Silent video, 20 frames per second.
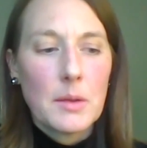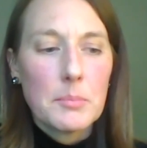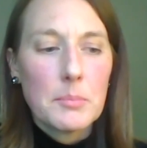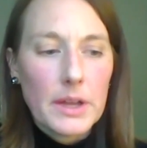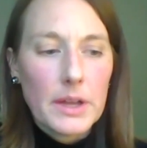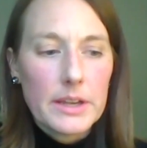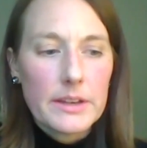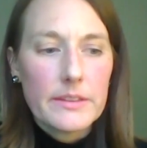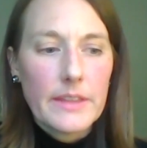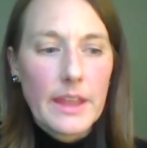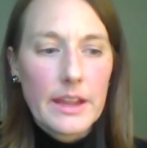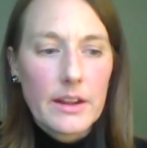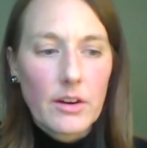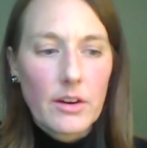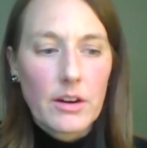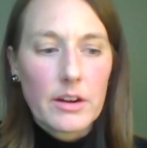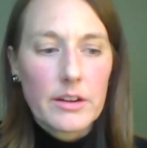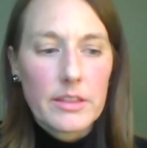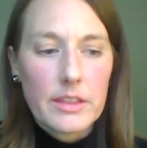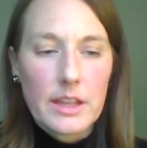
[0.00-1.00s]
but they
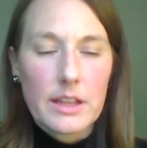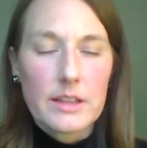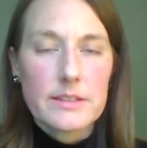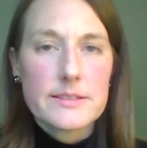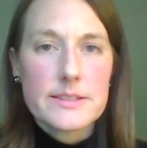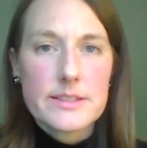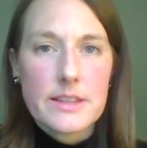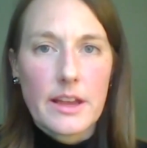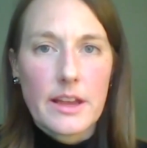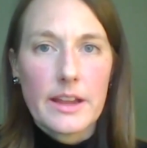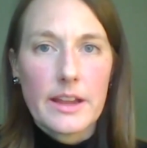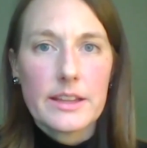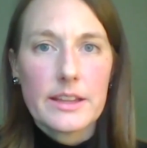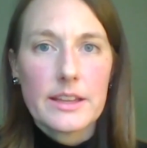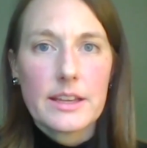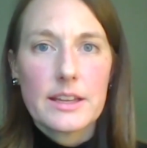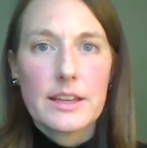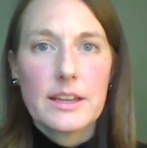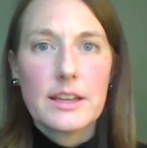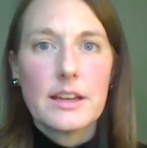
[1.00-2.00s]
are things like
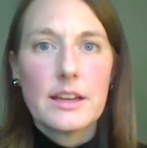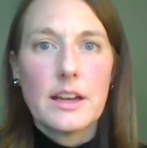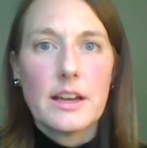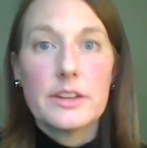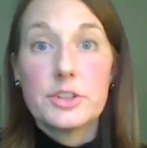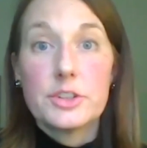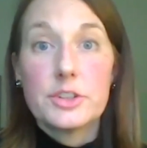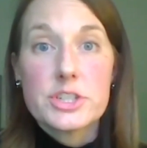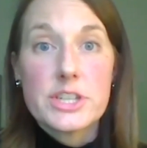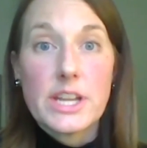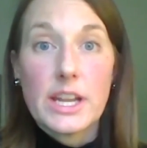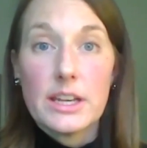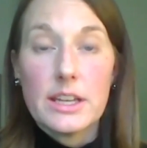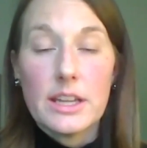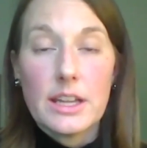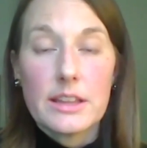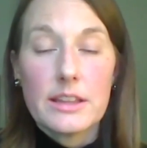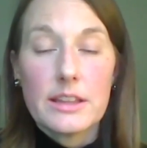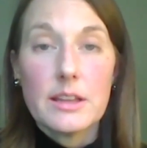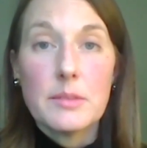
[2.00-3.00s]

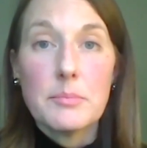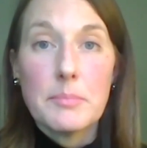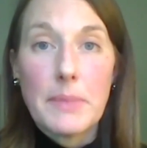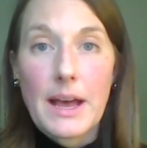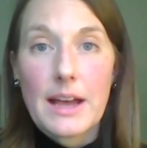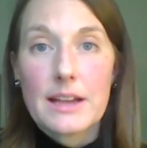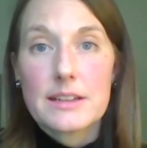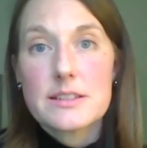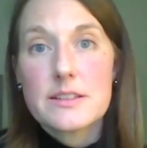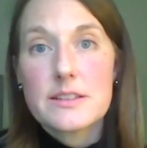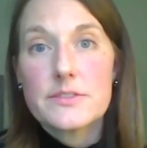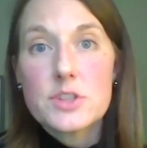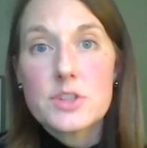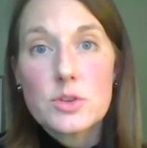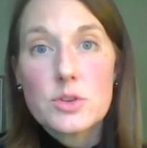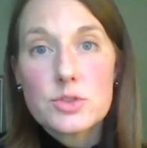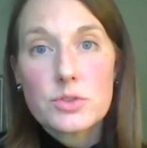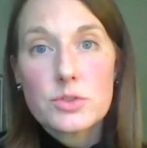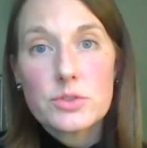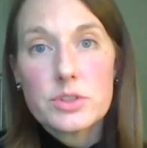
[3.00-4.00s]
understanding the impacts of
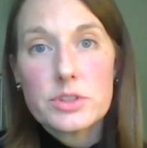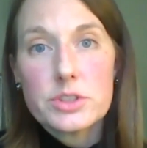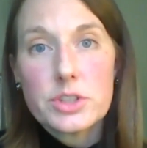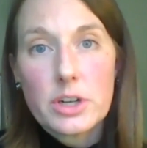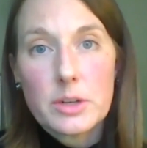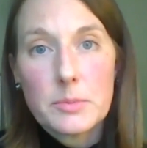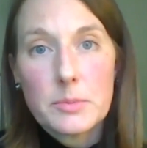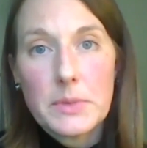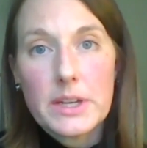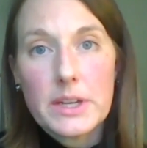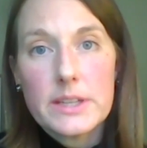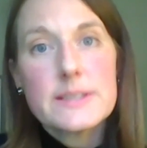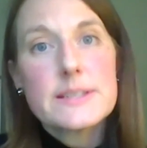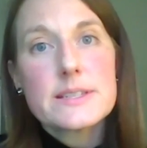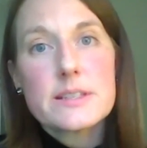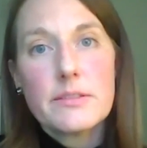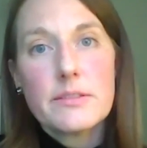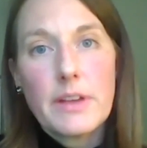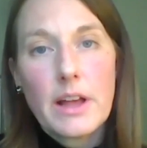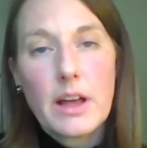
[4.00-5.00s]
social determinants
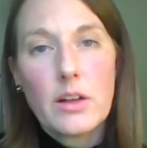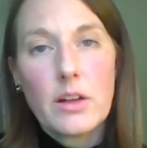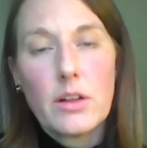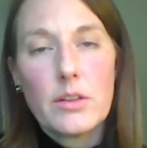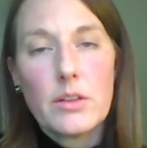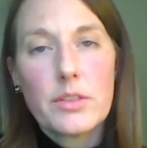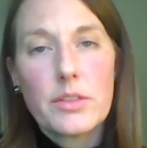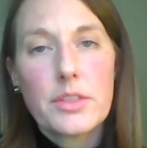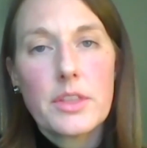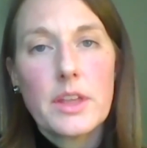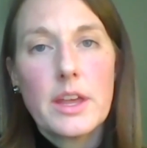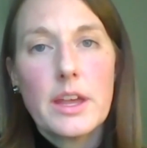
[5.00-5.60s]
of health,